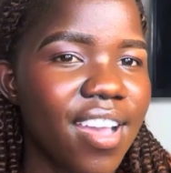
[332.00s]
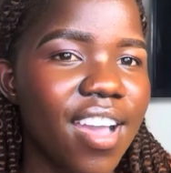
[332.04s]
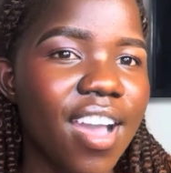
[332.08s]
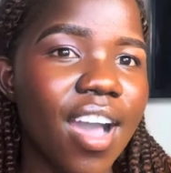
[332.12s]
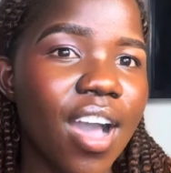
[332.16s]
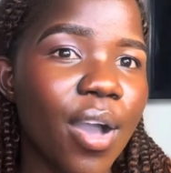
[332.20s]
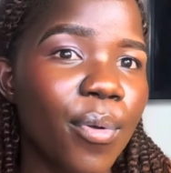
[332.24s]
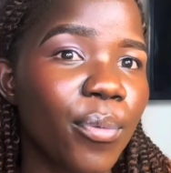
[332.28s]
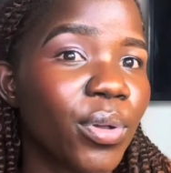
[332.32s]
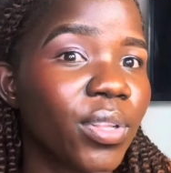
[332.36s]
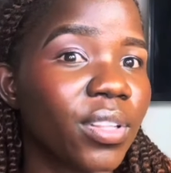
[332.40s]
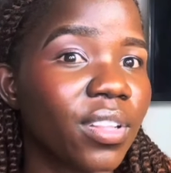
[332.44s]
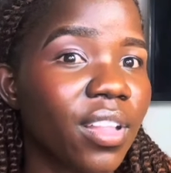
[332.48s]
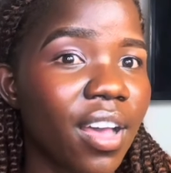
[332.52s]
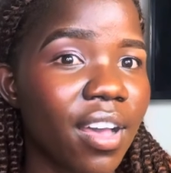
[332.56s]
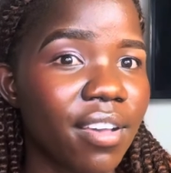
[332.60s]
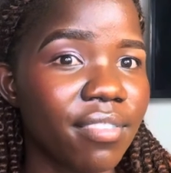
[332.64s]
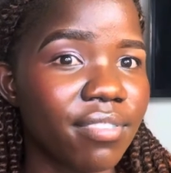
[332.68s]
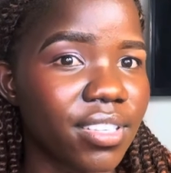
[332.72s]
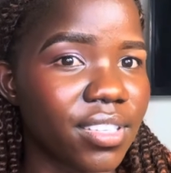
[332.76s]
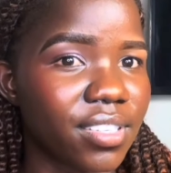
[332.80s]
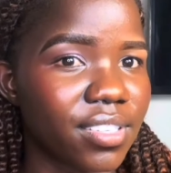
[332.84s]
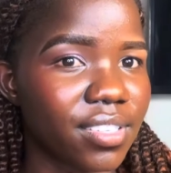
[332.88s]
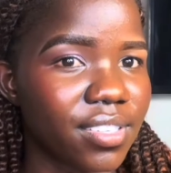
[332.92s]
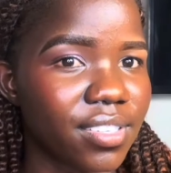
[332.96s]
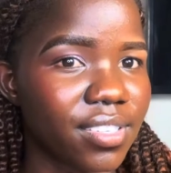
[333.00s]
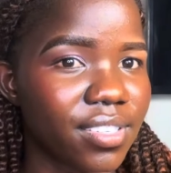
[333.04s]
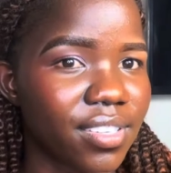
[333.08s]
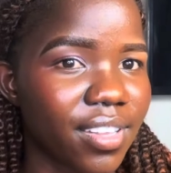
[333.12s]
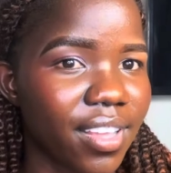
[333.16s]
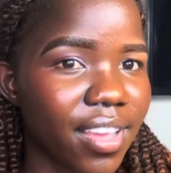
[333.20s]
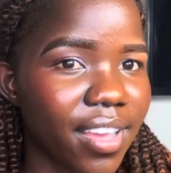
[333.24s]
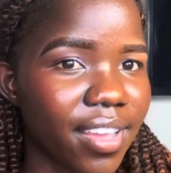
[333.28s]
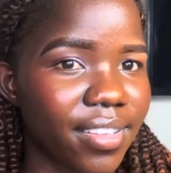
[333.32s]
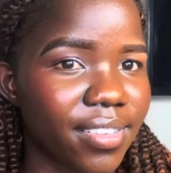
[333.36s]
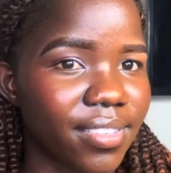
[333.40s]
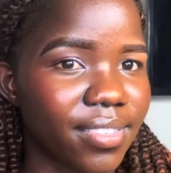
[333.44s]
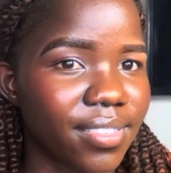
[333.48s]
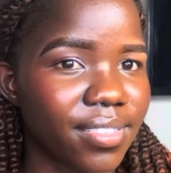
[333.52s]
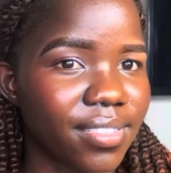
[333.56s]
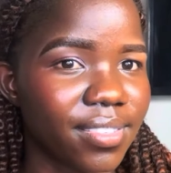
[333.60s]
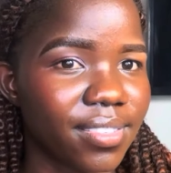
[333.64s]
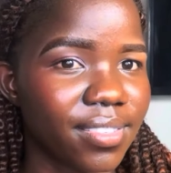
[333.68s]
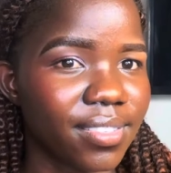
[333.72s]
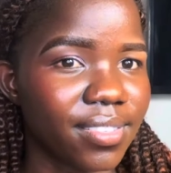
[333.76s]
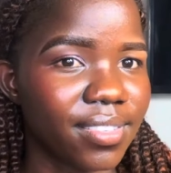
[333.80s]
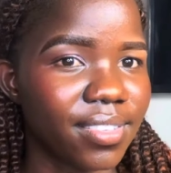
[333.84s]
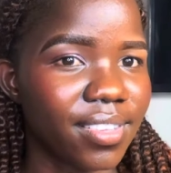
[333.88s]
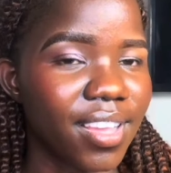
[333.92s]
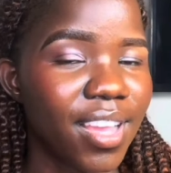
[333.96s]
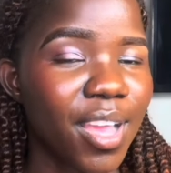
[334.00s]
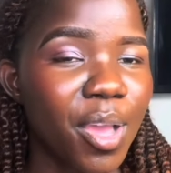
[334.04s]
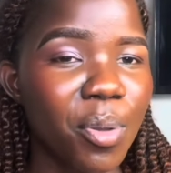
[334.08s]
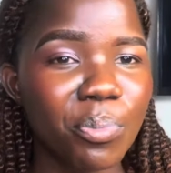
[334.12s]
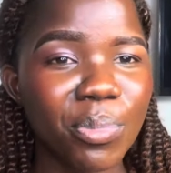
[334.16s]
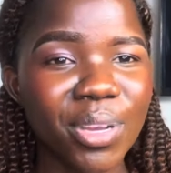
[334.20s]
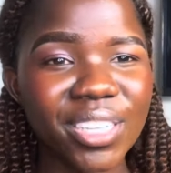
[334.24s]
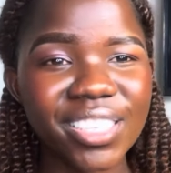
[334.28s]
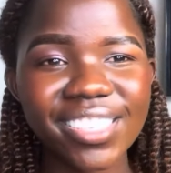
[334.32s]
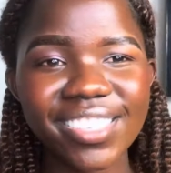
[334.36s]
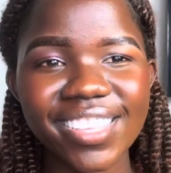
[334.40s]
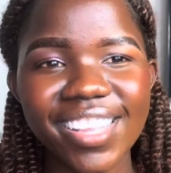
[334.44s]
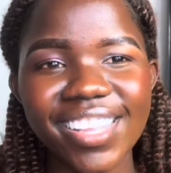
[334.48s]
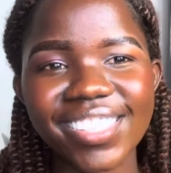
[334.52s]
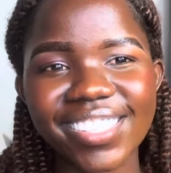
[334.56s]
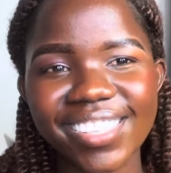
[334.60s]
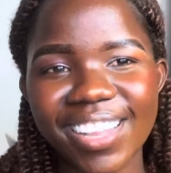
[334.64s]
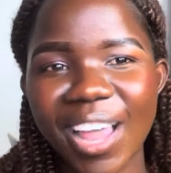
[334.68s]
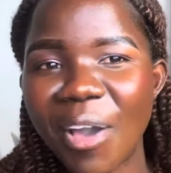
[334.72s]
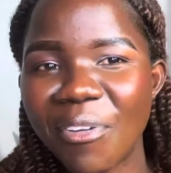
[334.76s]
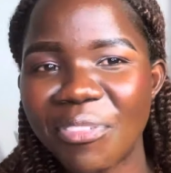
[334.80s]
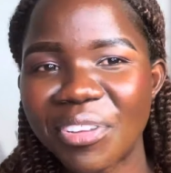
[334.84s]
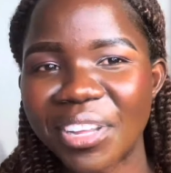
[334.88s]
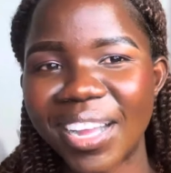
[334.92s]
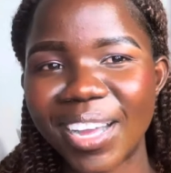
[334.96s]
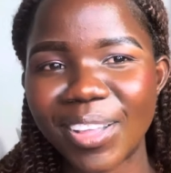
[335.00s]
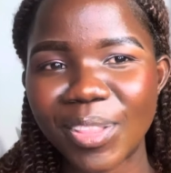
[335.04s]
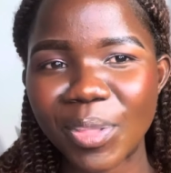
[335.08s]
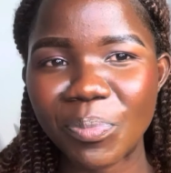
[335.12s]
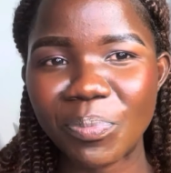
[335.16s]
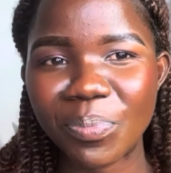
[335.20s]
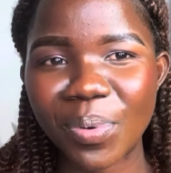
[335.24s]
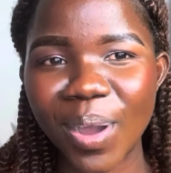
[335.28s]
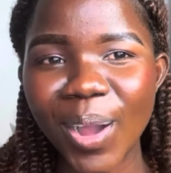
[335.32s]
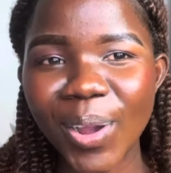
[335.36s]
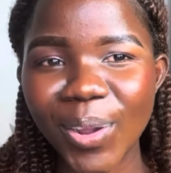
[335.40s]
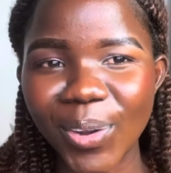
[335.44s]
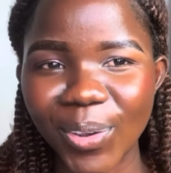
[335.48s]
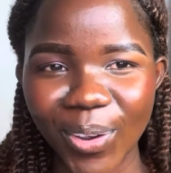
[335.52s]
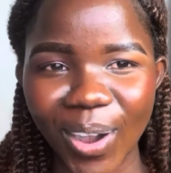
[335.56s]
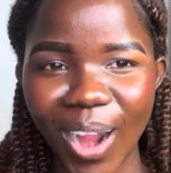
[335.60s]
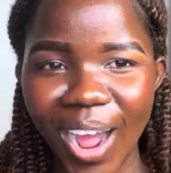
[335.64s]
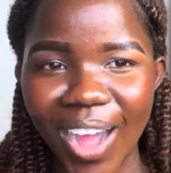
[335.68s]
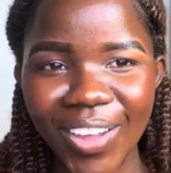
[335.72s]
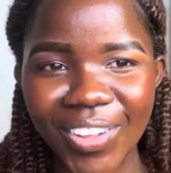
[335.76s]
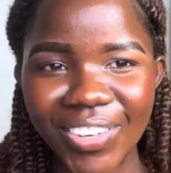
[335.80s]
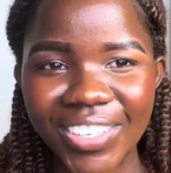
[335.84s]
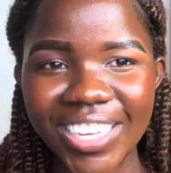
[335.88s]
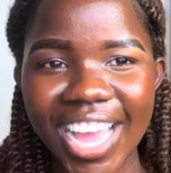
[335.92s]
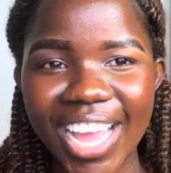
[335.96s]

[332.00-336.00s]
I will have it, guys. My sister is laughing at the background.